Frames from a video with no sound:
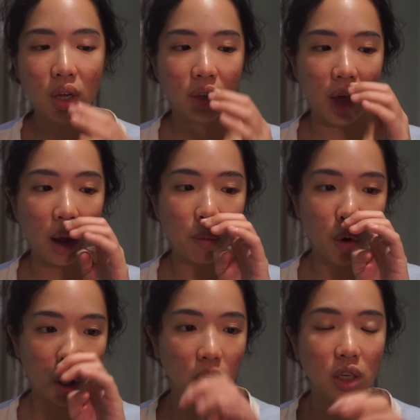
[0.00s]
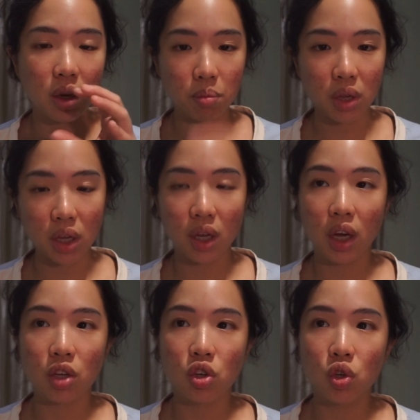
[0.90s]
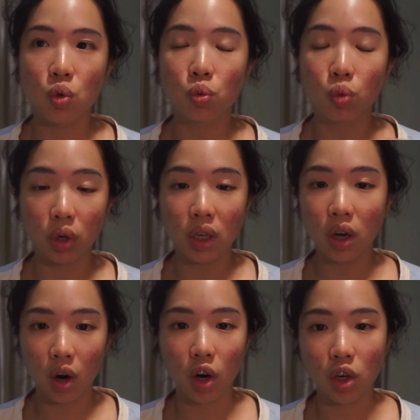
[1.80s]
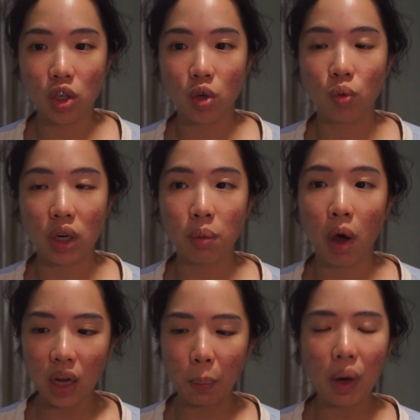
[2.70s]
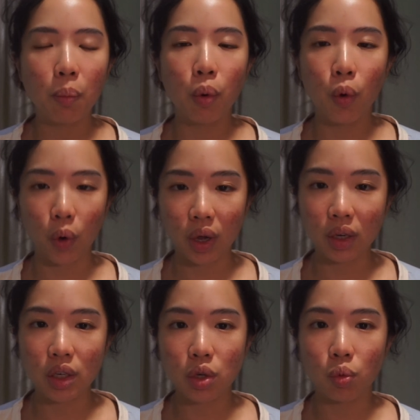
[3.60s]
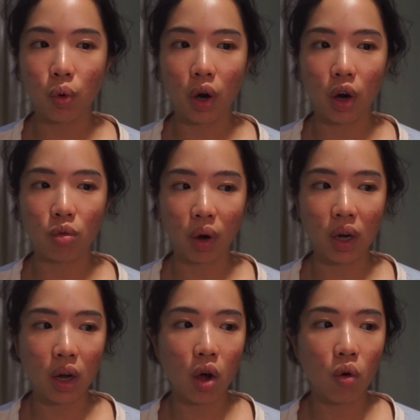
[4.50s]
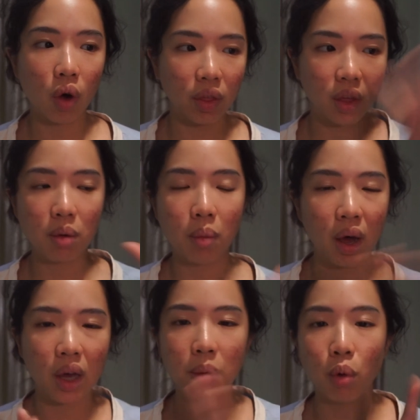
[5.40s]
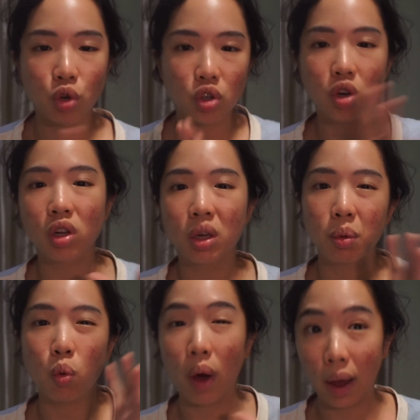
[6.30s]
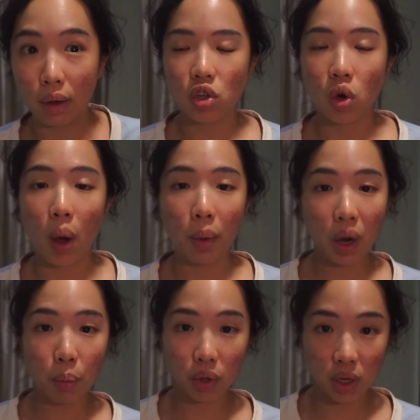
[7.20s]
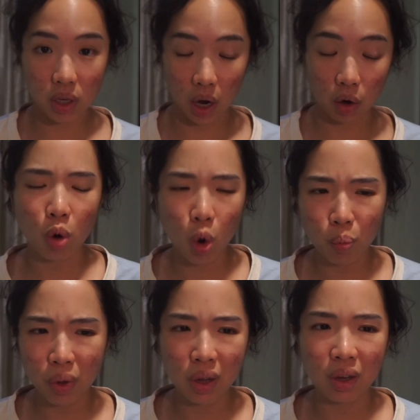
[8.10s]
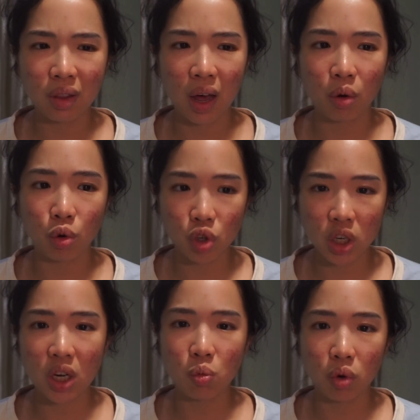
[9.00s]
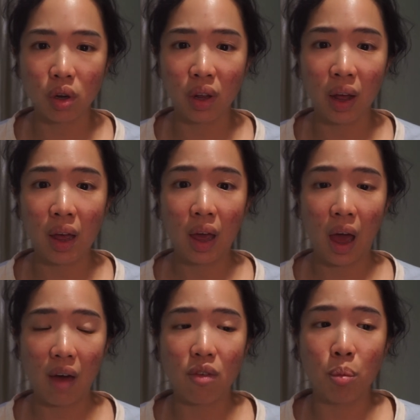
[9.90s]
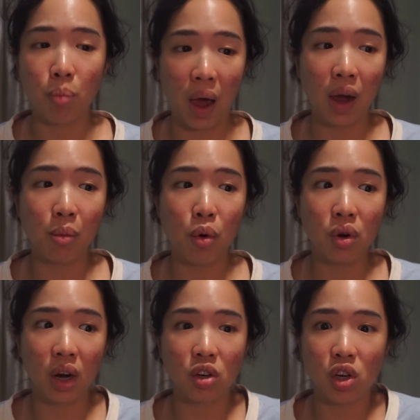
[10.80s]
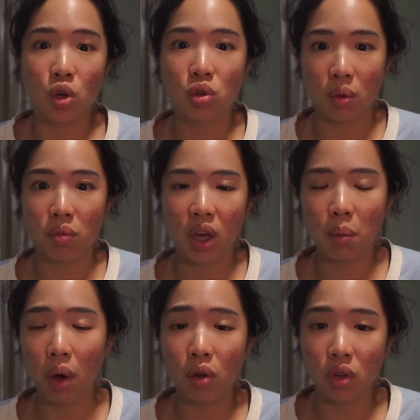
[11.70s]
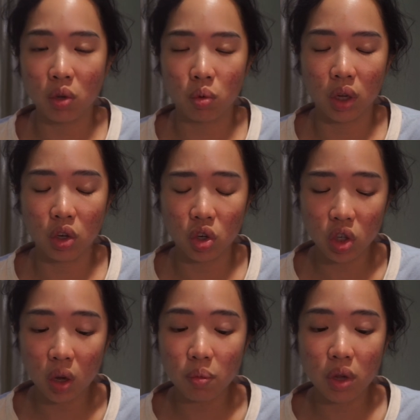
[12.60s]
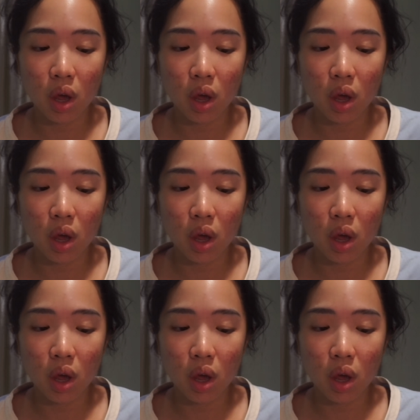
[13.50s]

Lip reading: That part to me is just really hard to read about. I'm at a point where right now I think my emotions are a little bit whack. So I'm gonna put this down, hoping that Roisin will have a backbone and actually do something about these relationships,